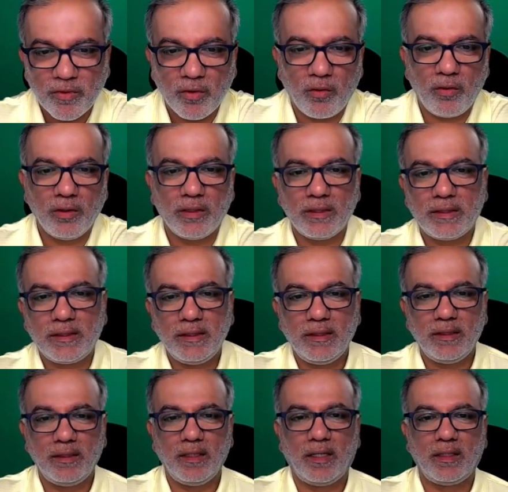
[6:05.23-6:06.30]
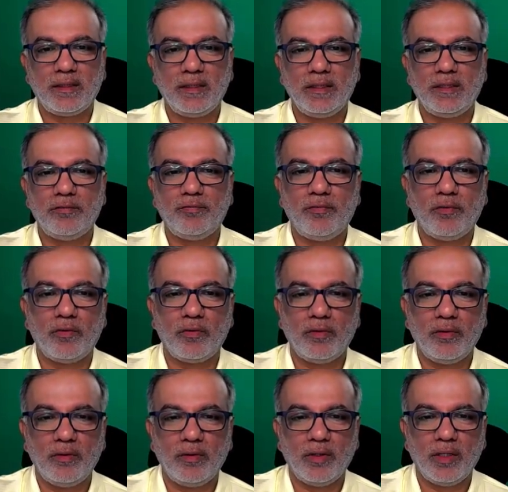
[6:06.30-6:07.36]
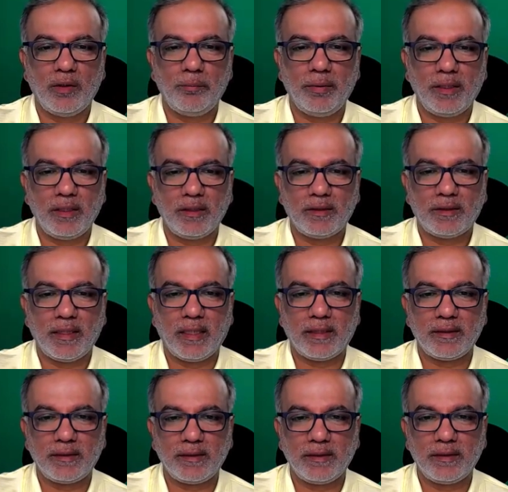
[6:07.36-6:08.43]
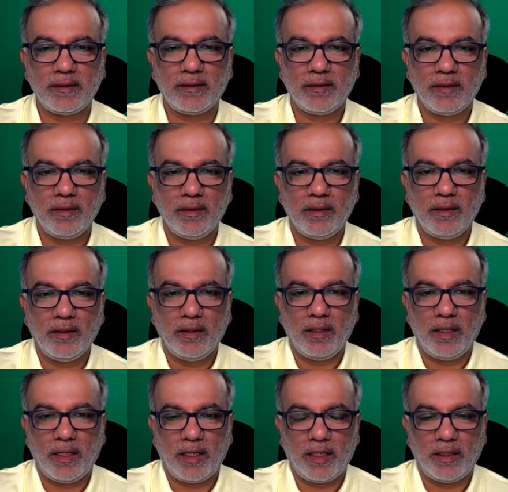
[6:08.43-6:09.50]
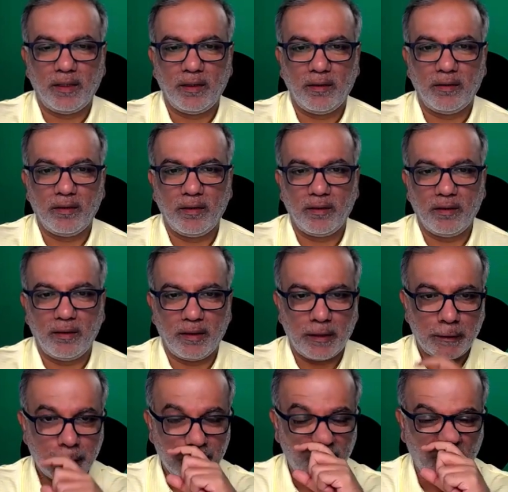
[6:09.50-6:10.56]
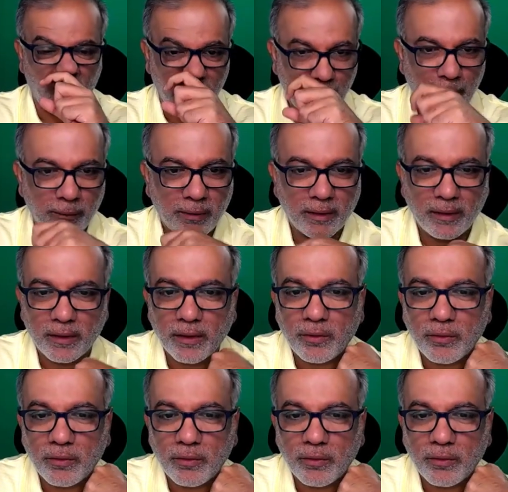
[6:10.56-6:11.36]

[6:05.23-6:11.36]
All they see are these four bidding strategies, and there's no way you can